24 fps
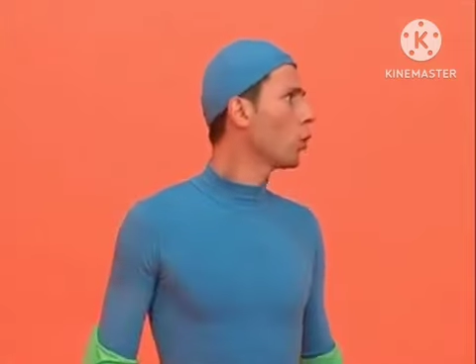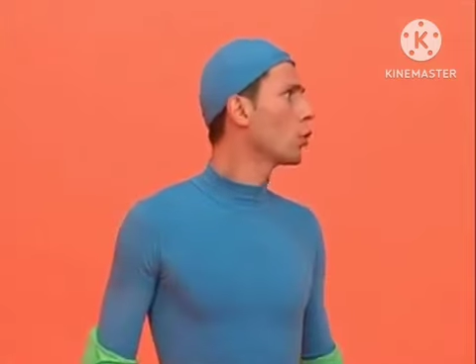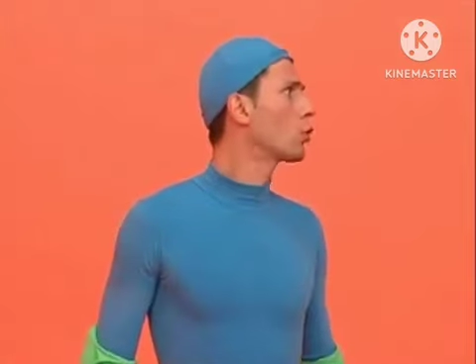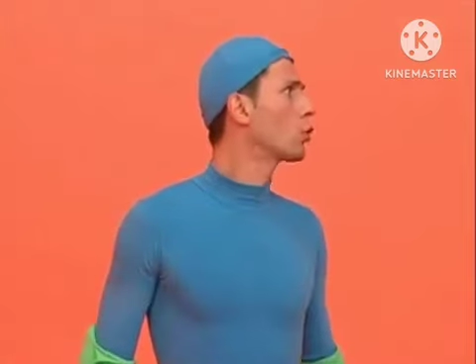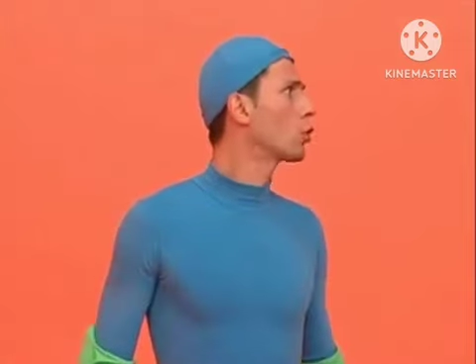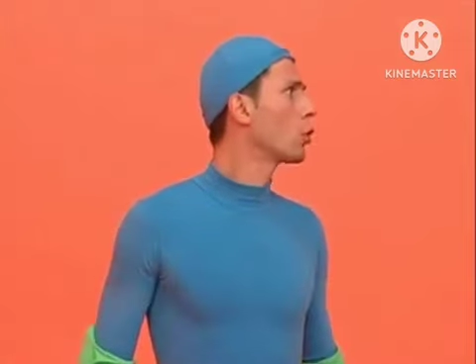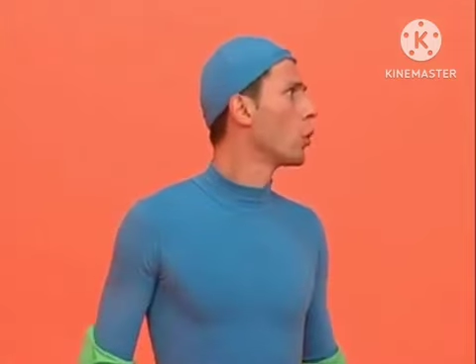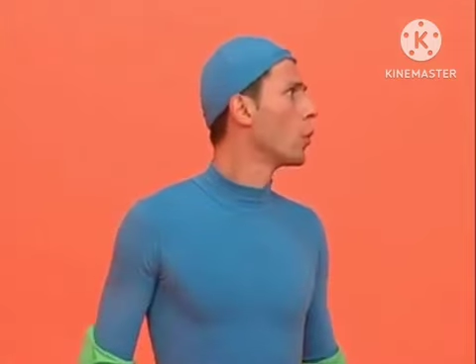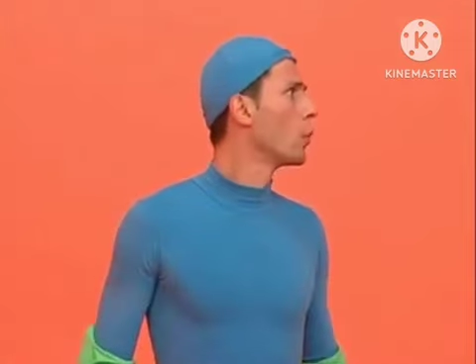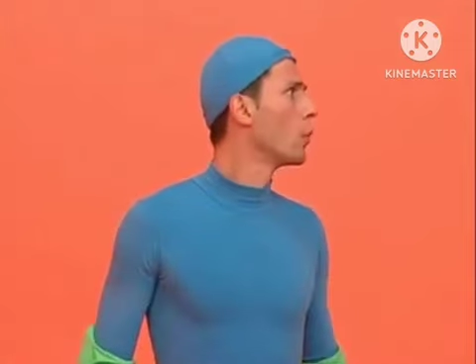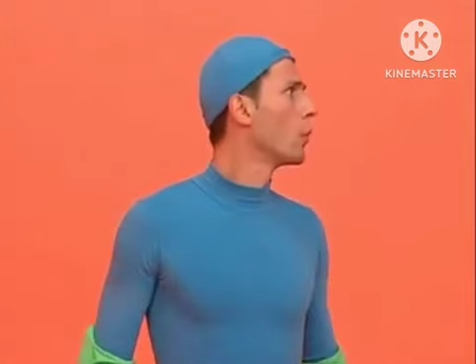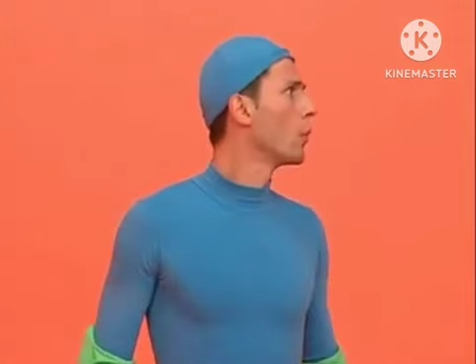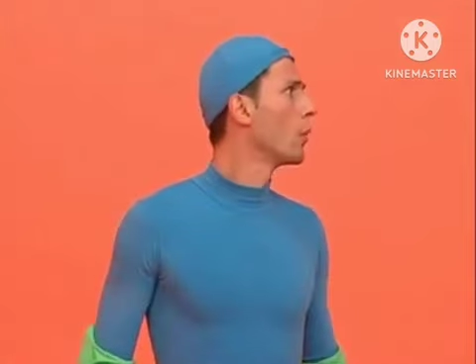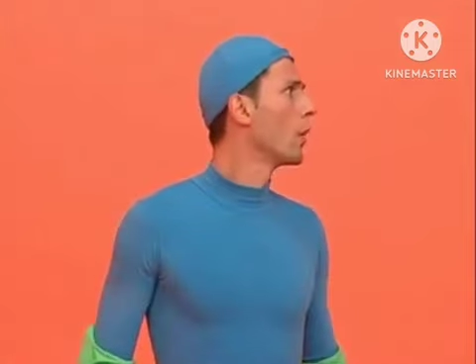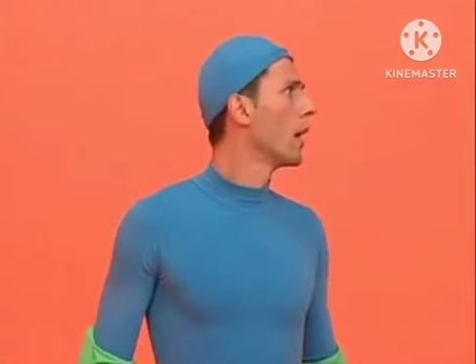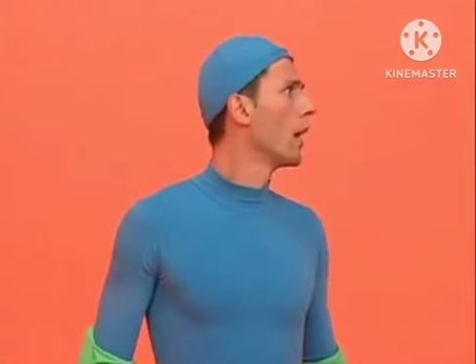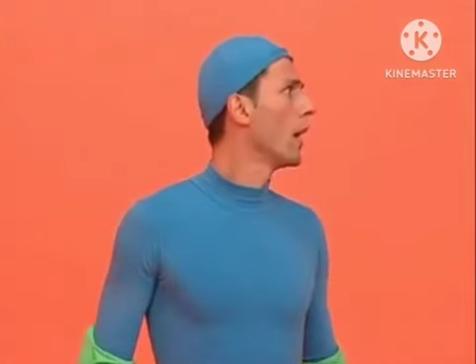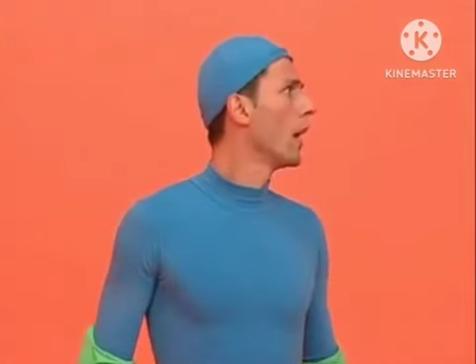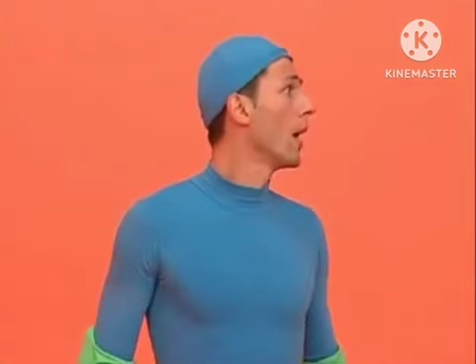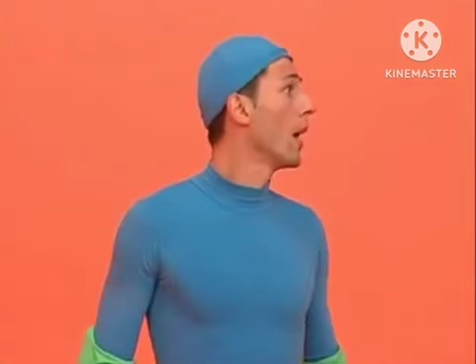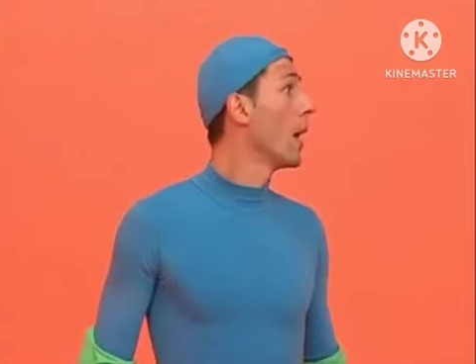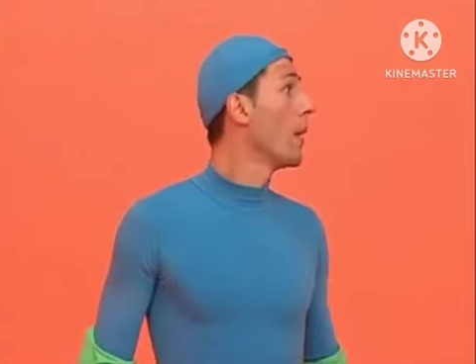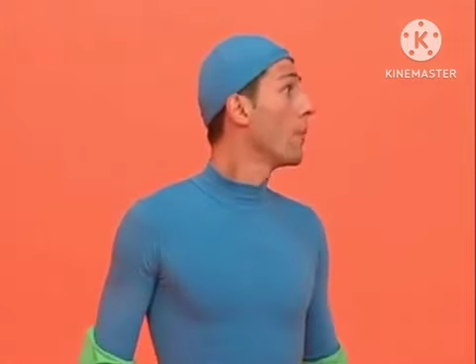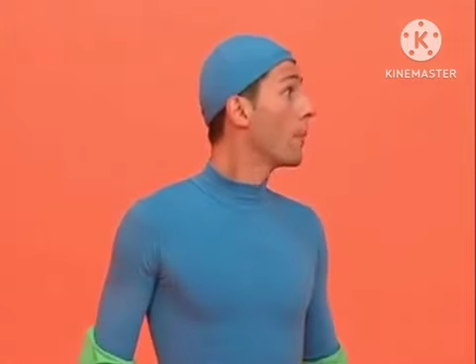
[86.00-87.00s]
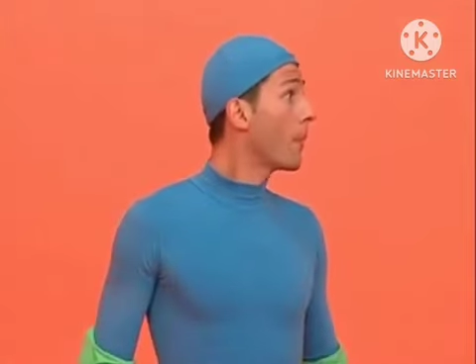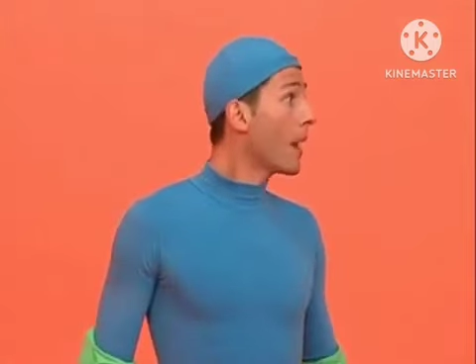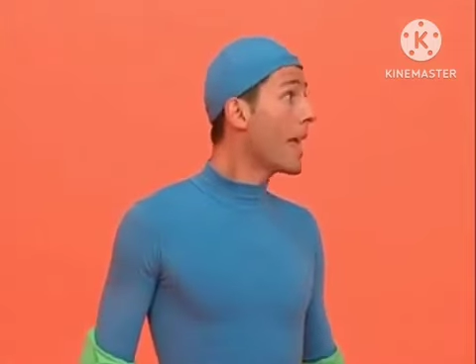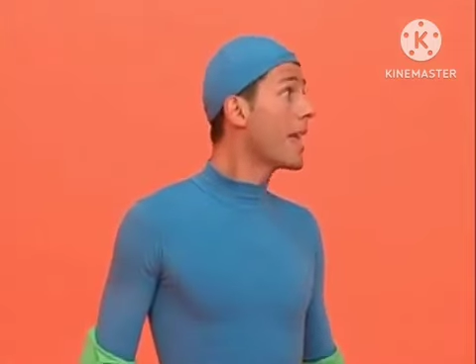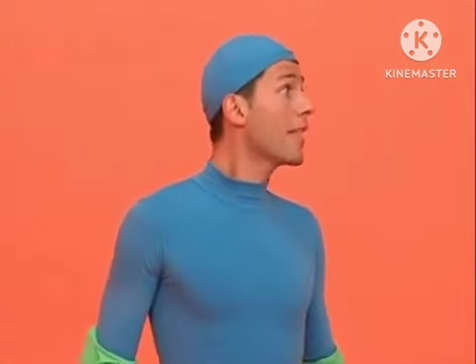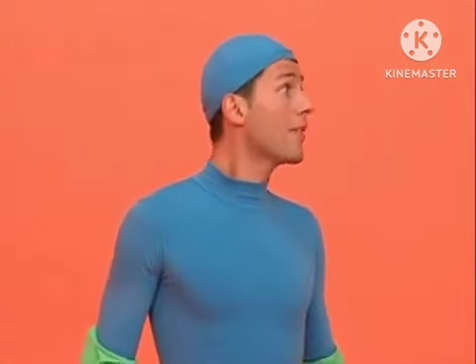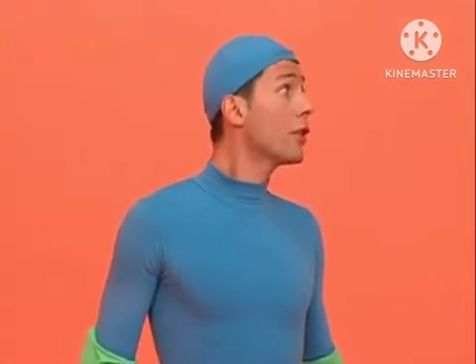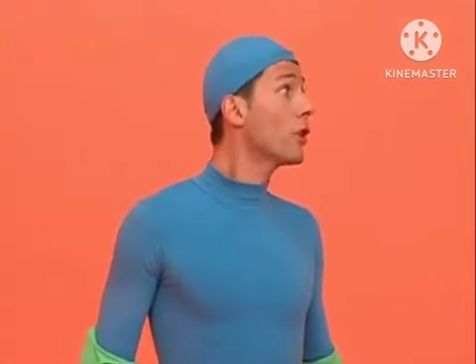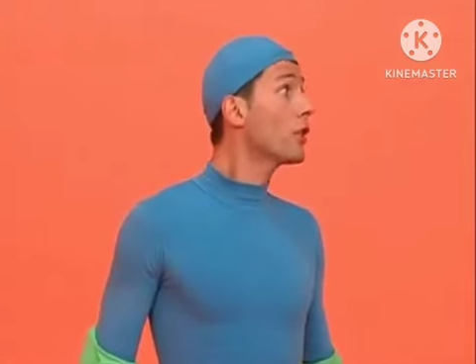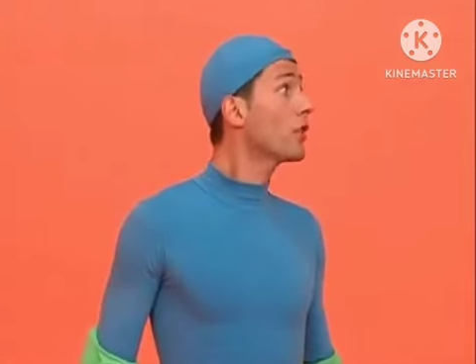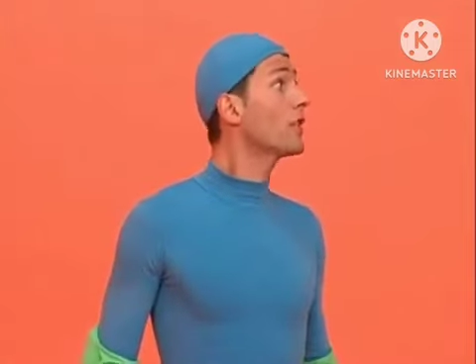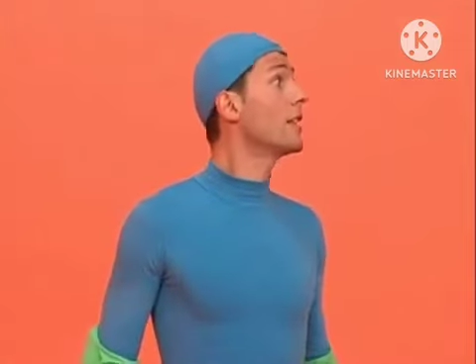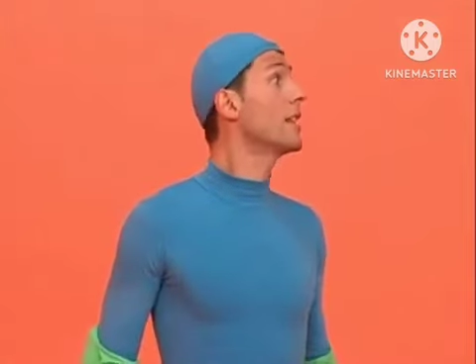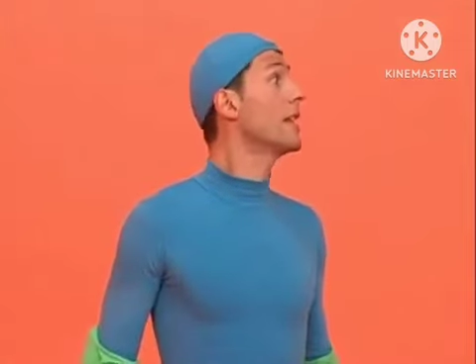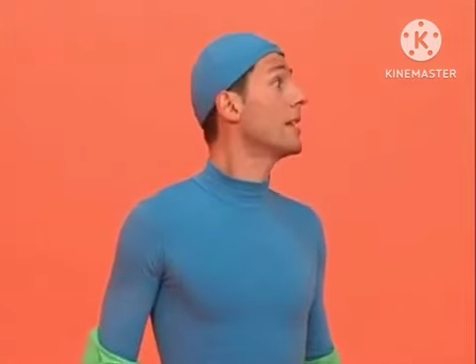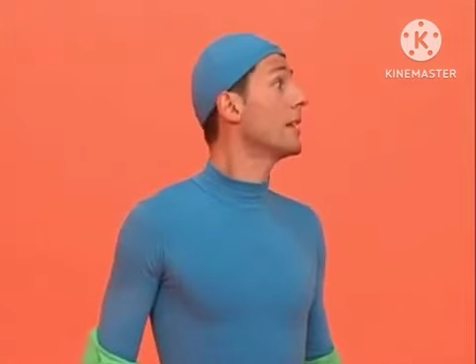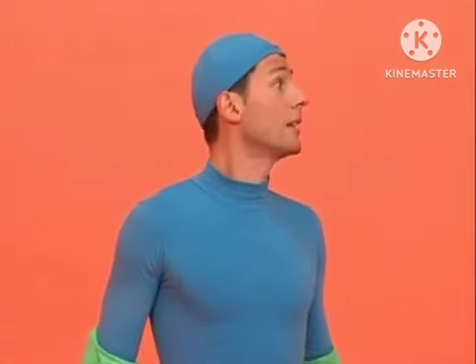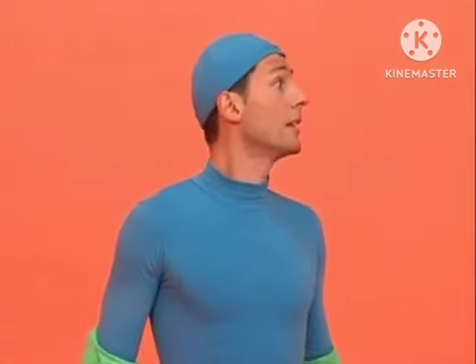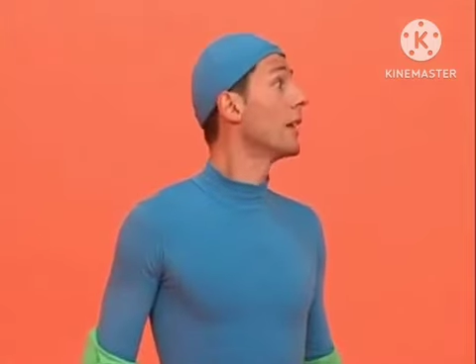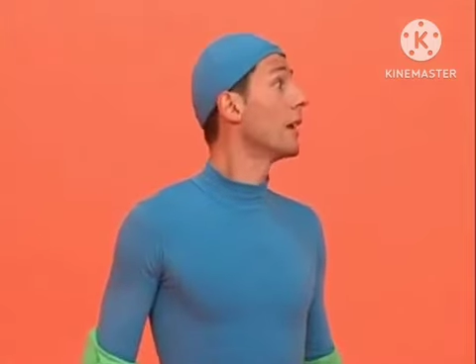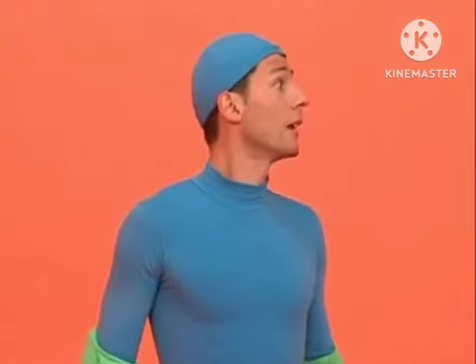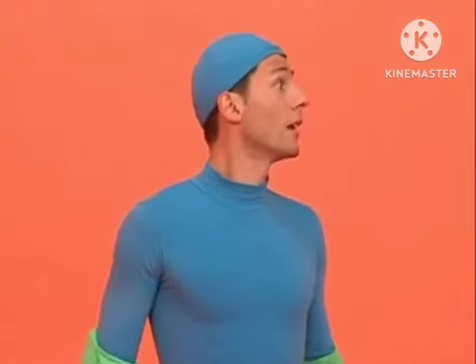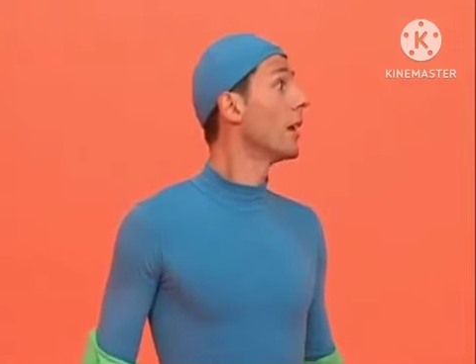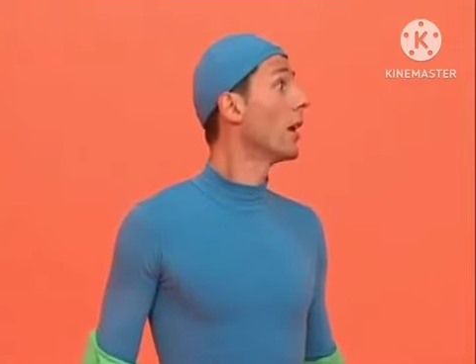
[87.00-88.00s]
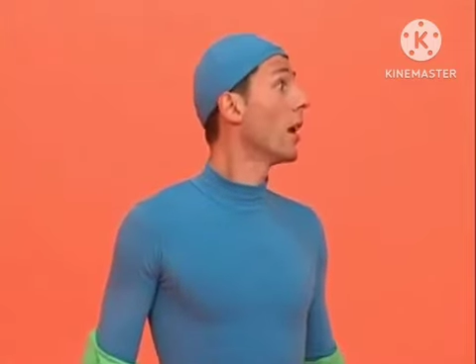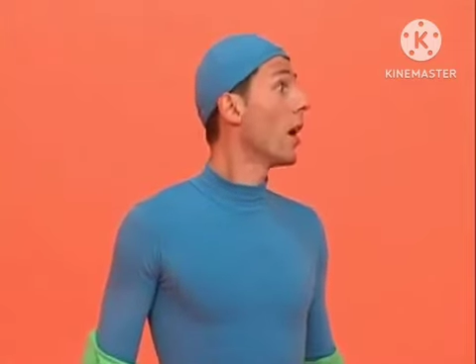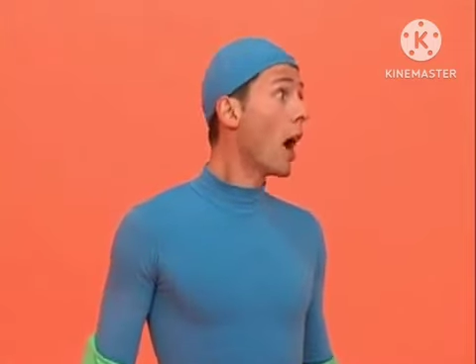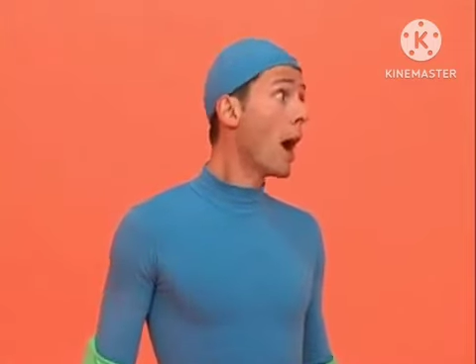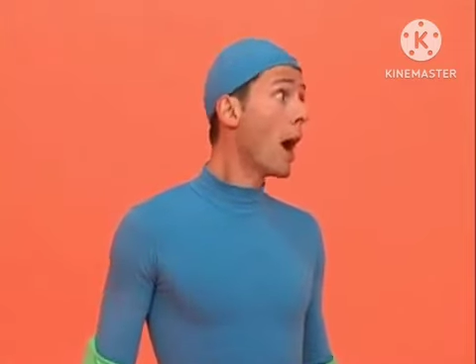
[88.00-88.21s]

Lutsu, plant the seed.